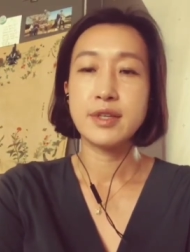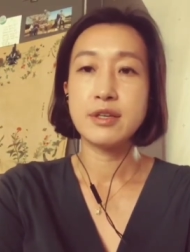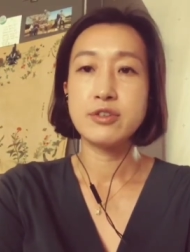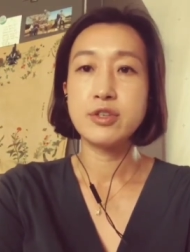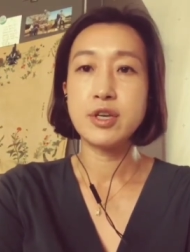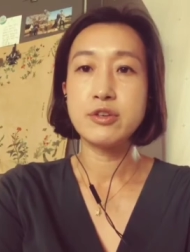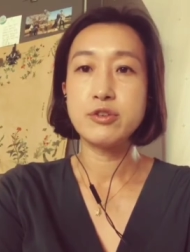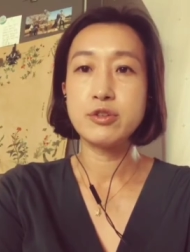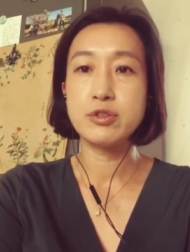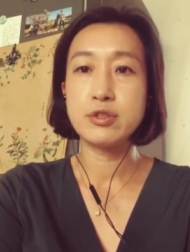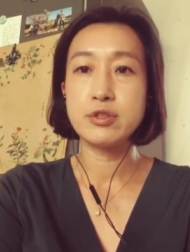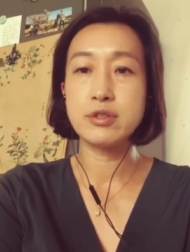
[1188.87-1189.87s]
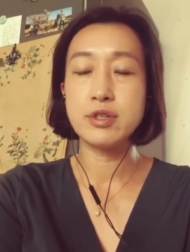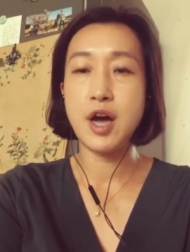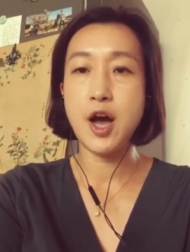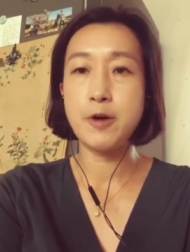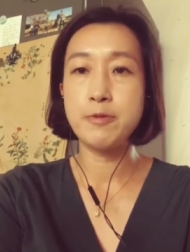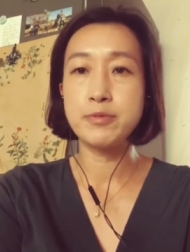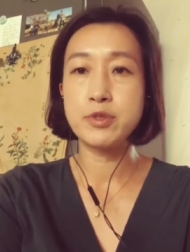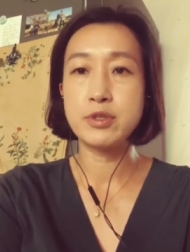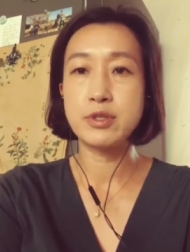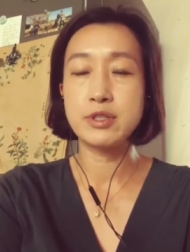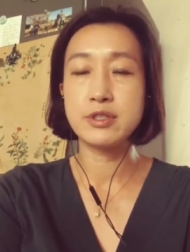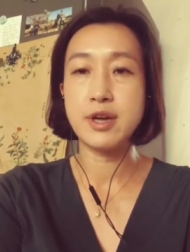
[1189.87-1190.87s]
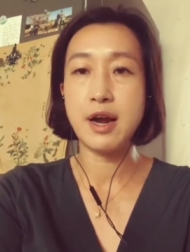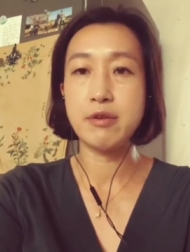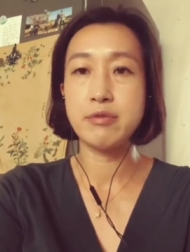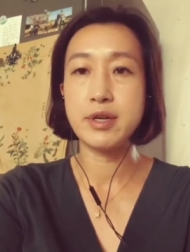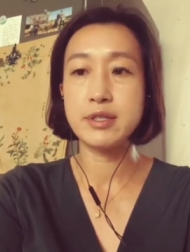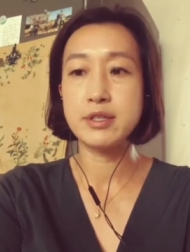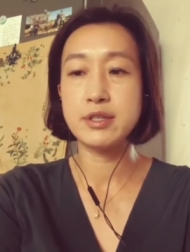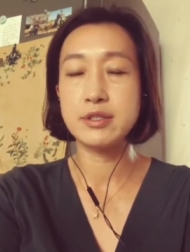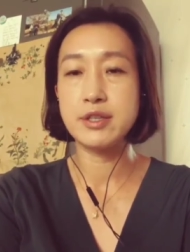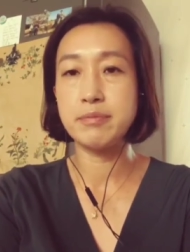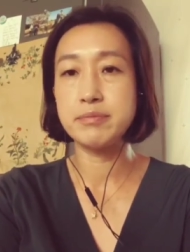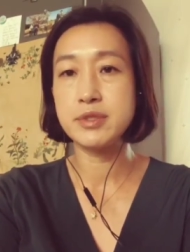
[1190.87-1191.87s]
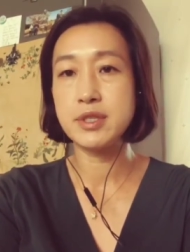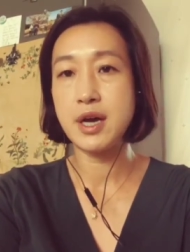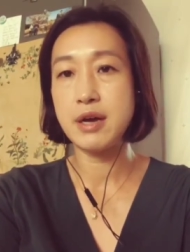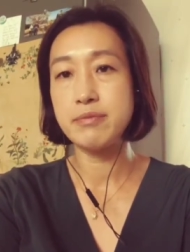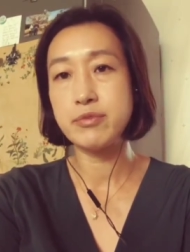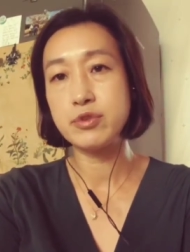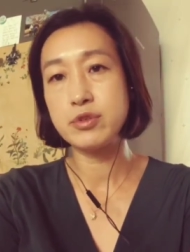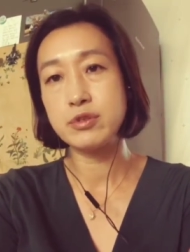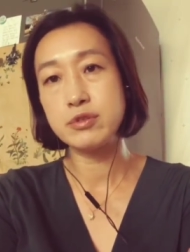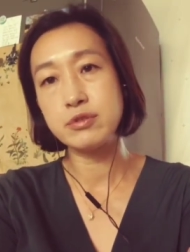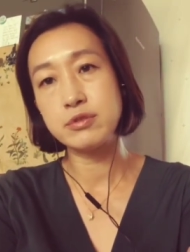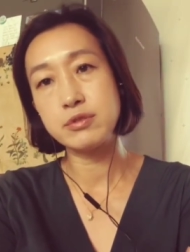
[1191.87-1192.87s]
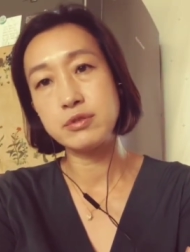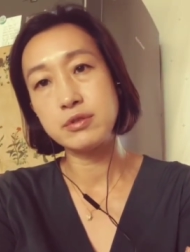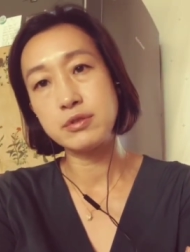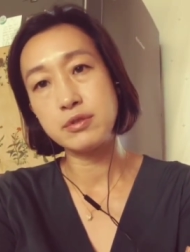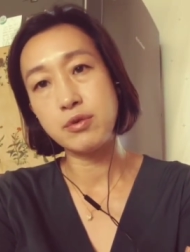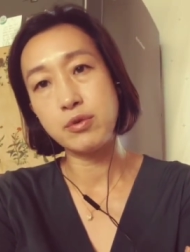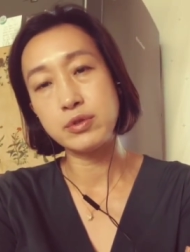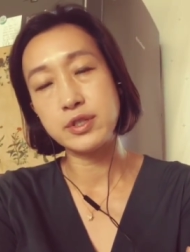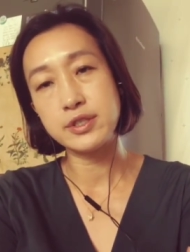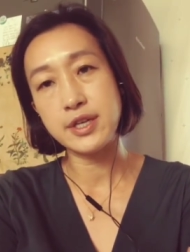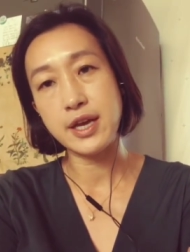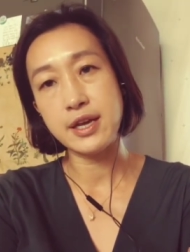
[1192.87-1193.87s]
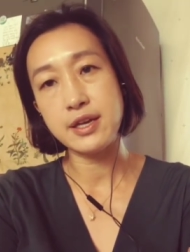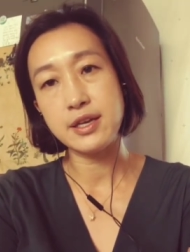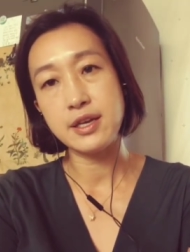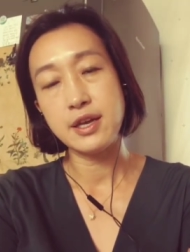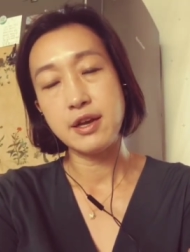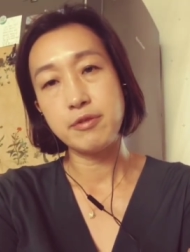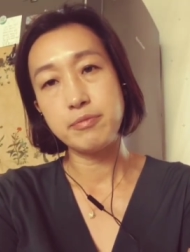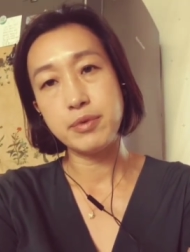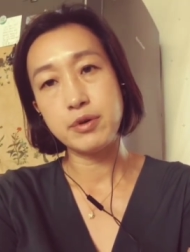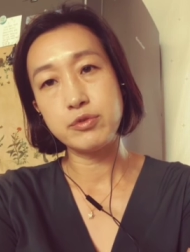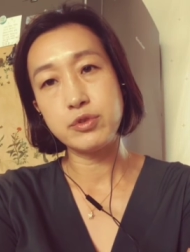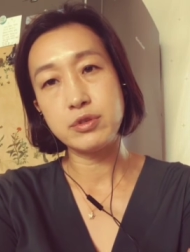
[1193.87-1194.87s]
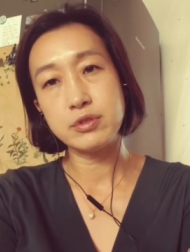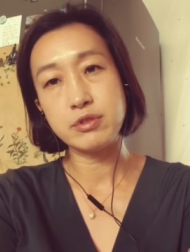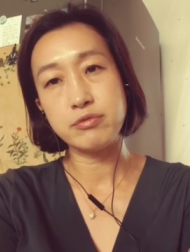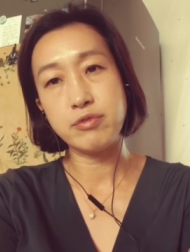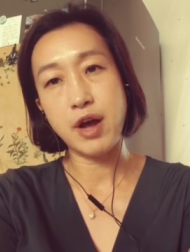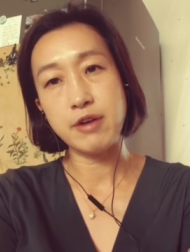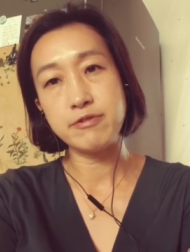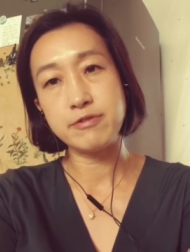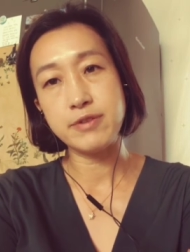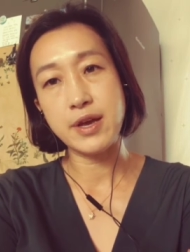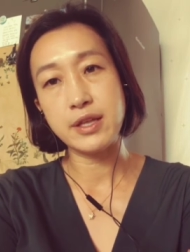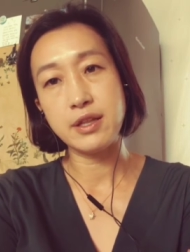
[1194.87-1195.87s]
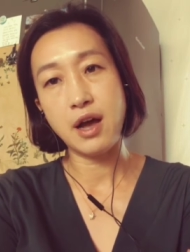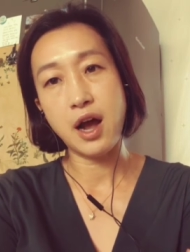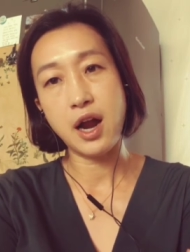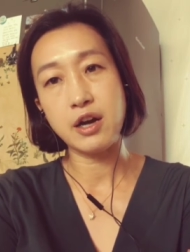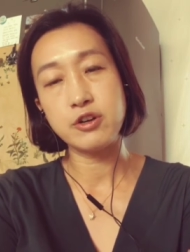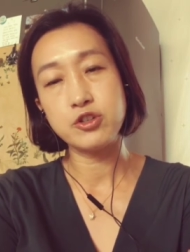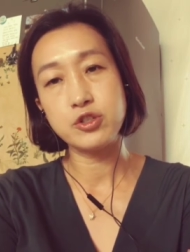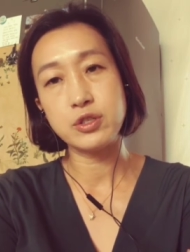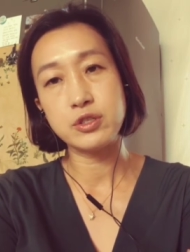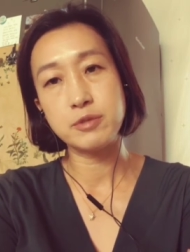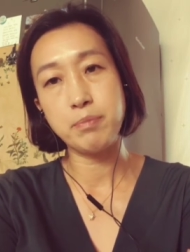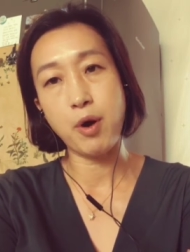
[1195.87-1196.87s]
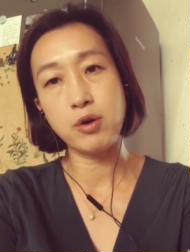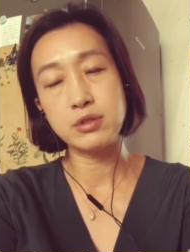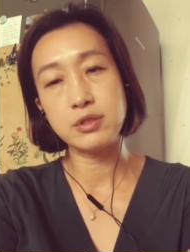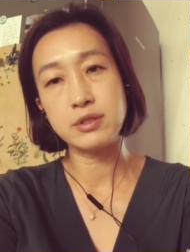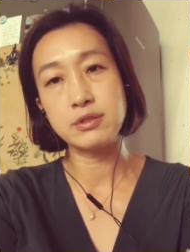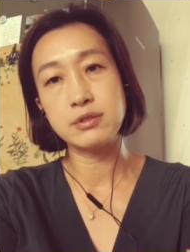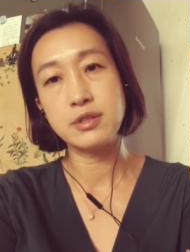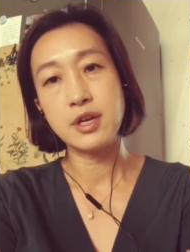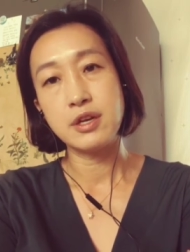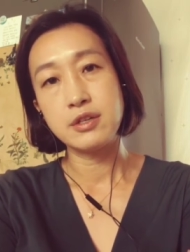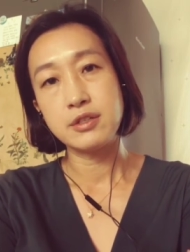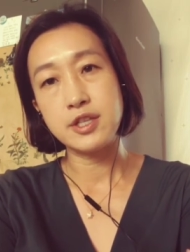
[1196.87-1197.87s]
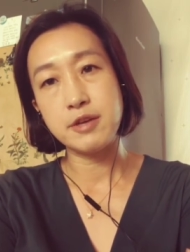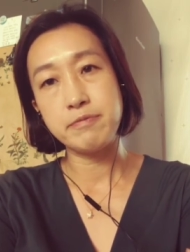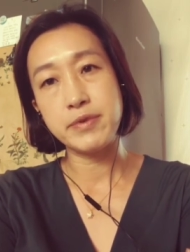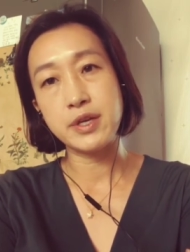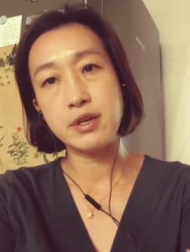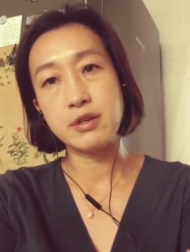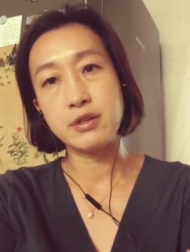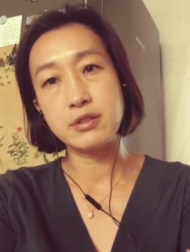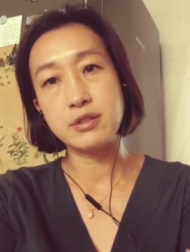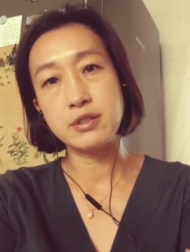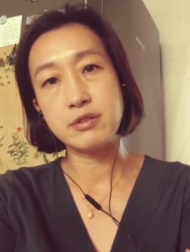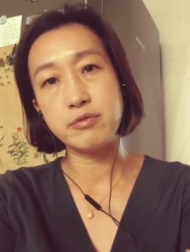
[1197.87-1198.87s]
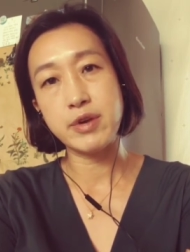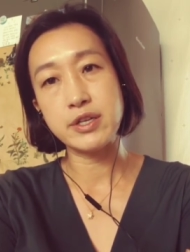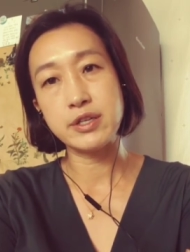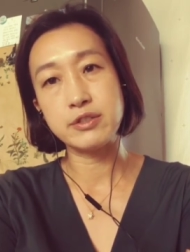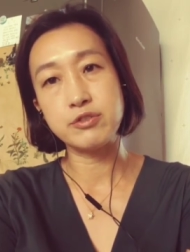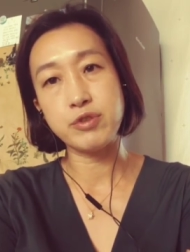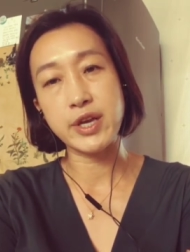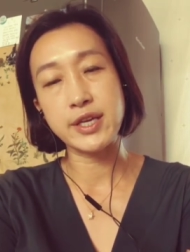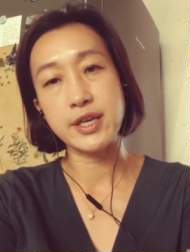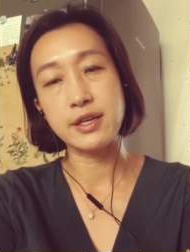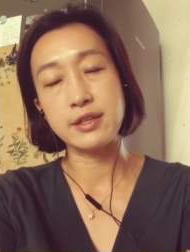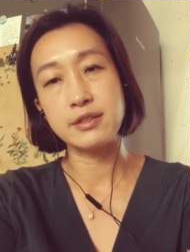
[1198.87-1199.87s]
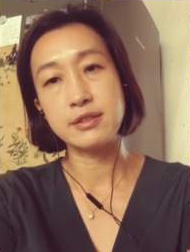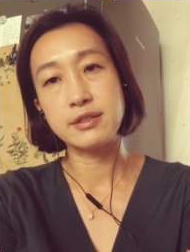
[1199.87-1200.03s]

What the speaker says: He used to come to the terrace sometime all the day. both used rough and harsh spoken, difficult with drinking.